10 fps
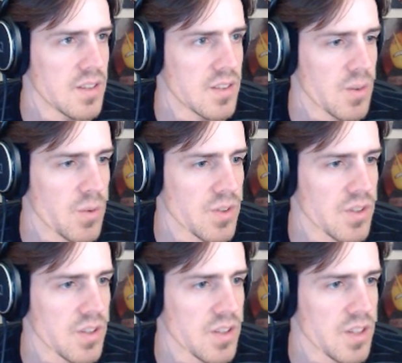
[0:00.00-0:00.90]
So we're just
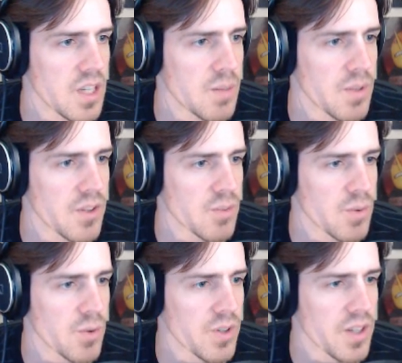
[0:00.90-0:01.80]
gonna keep
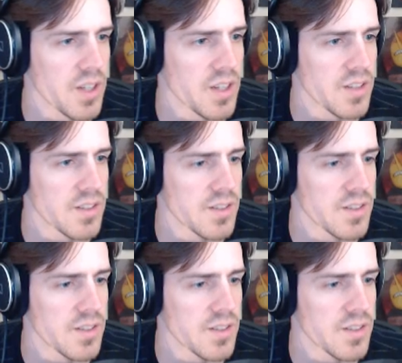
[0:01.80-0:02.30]
exploring, I guess.